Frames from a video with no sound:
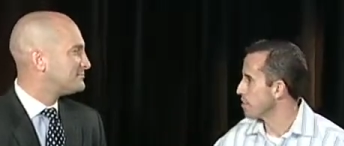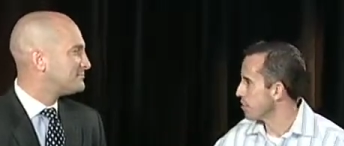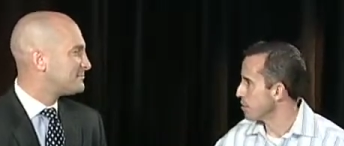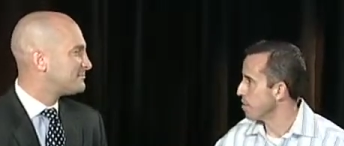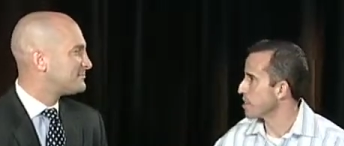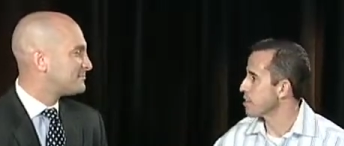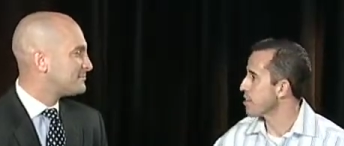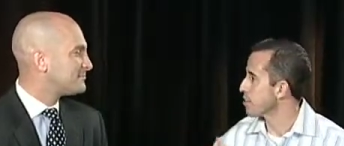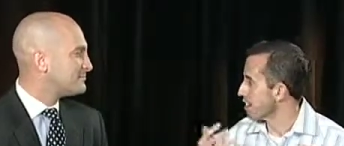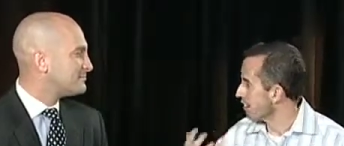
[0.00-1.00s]
Speaker 1: that do this.
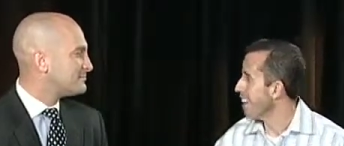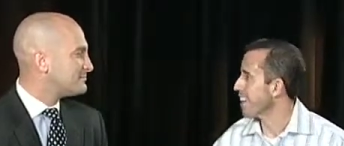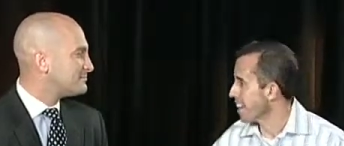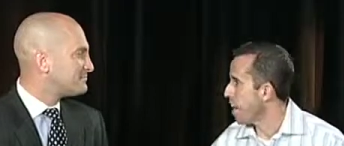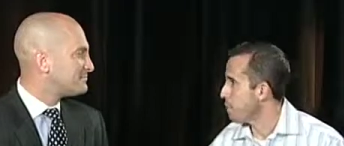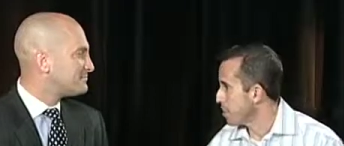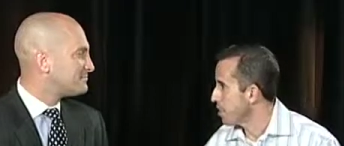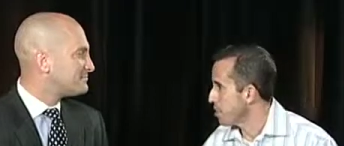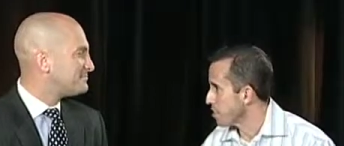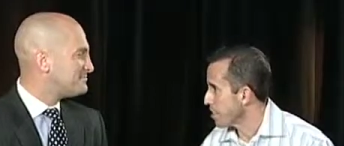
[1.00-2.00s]
There's a lot of
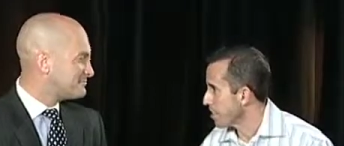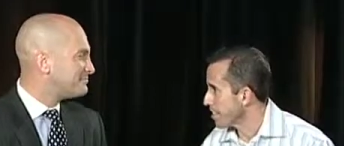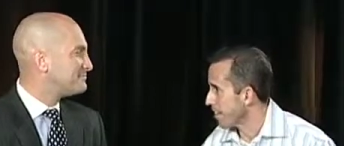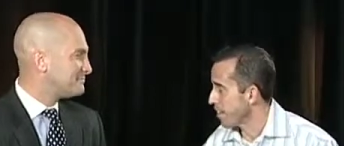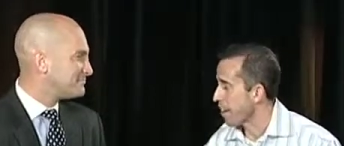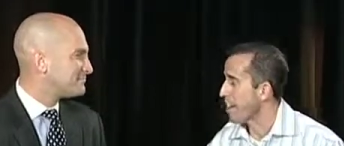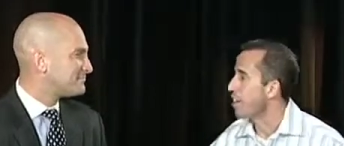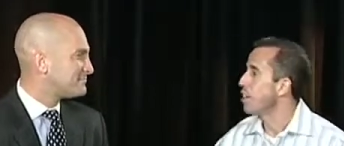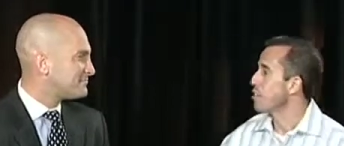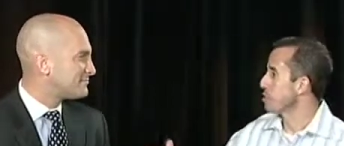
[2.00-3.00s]
competition in this area.
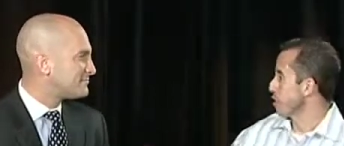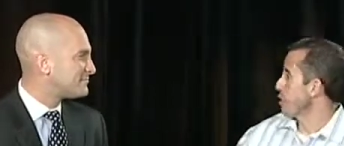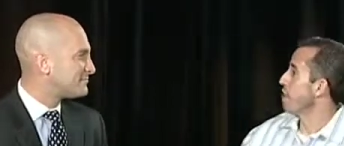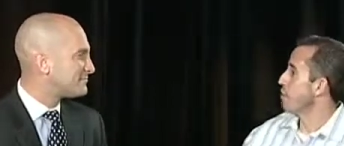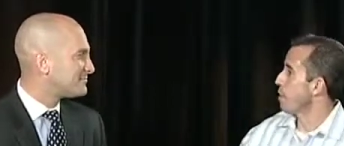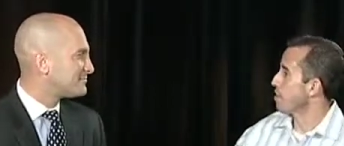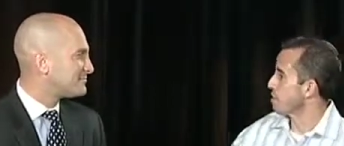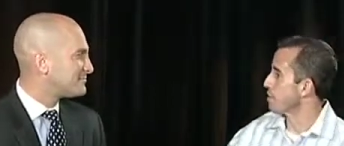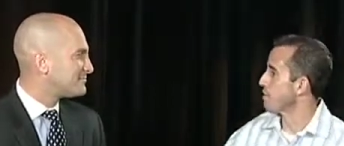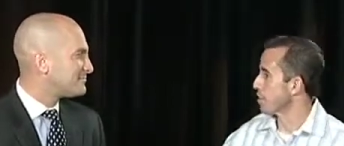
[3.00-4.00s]
So the tough
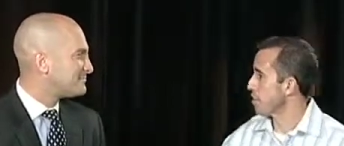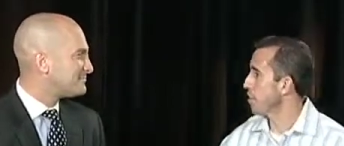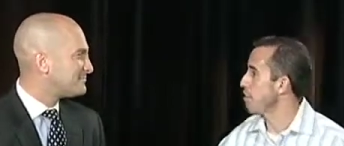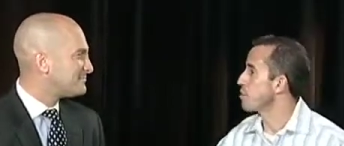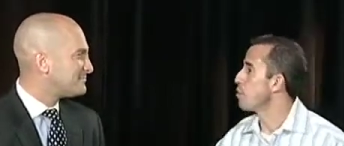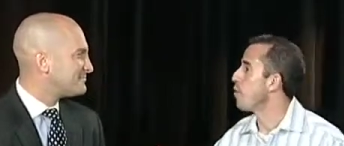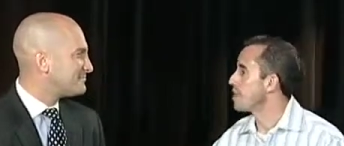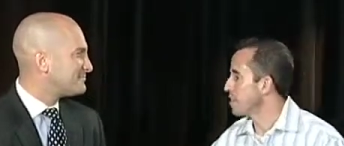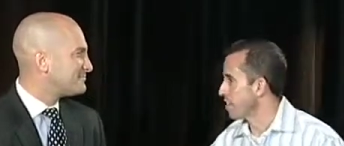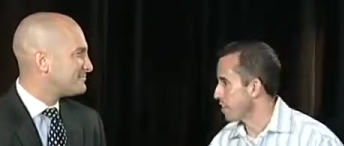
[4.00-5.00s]
question for you is
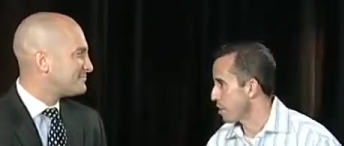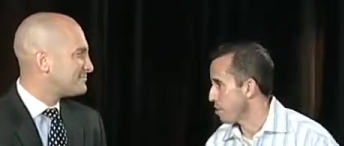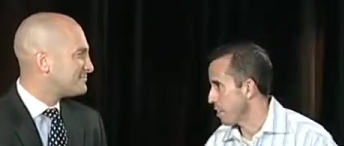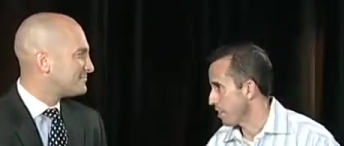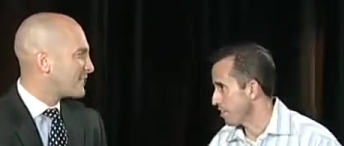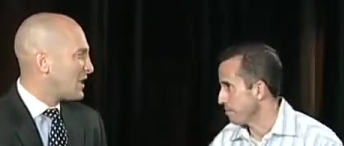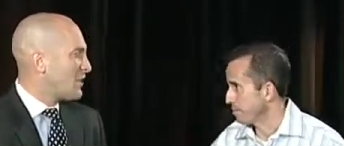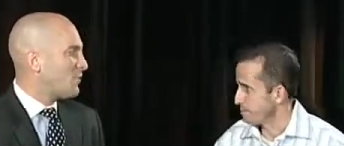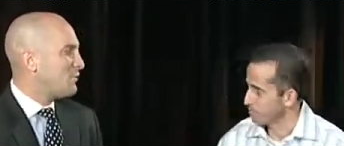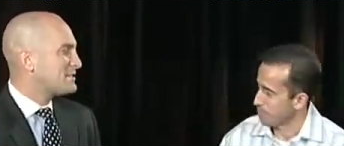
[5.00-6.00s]
what sets you apart?
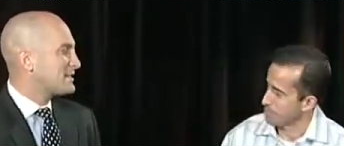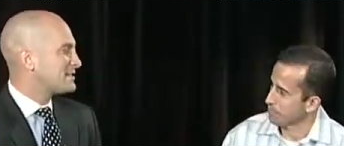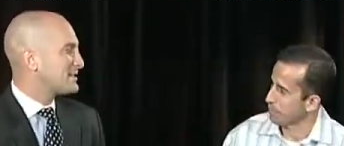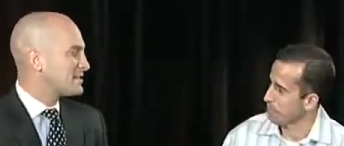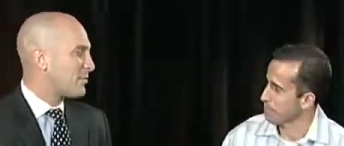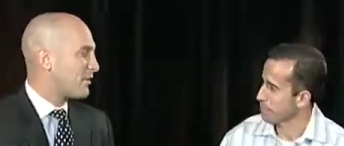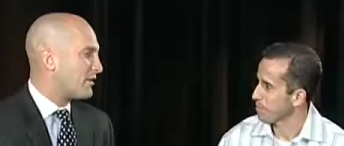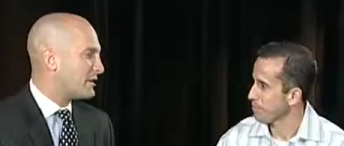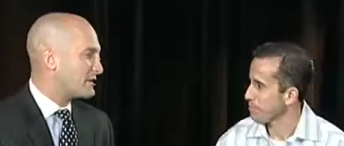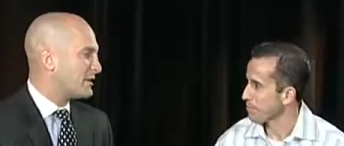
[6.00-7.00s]
Speaker 2: But what sets us
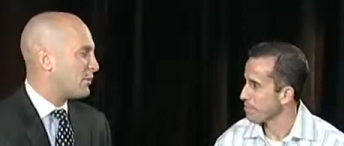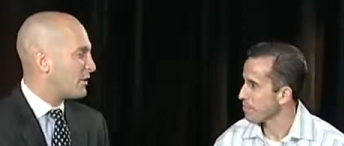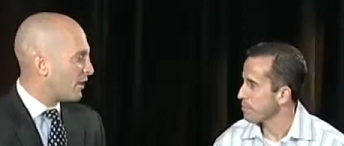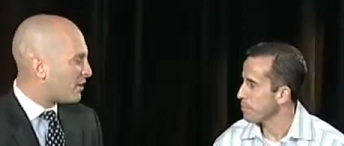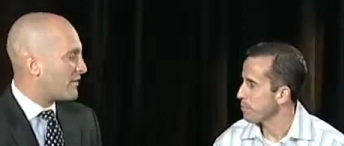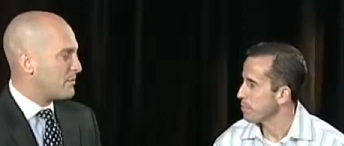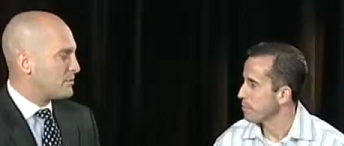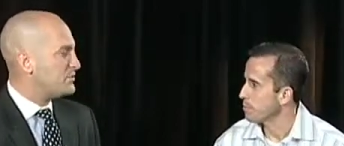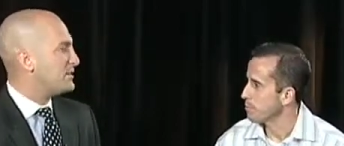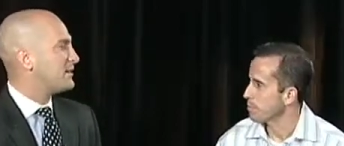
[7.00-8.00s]
apart is that we are that
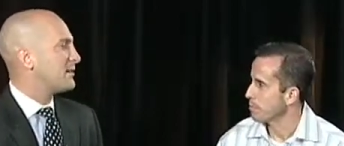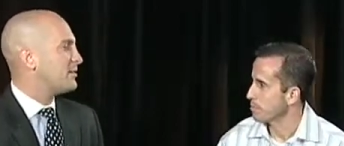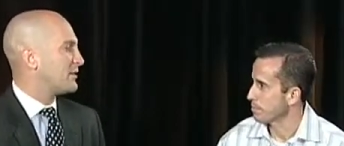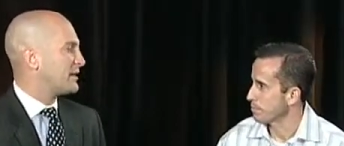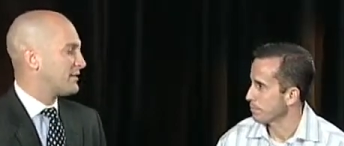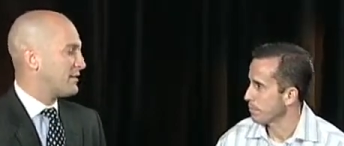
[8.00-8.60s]
boutique company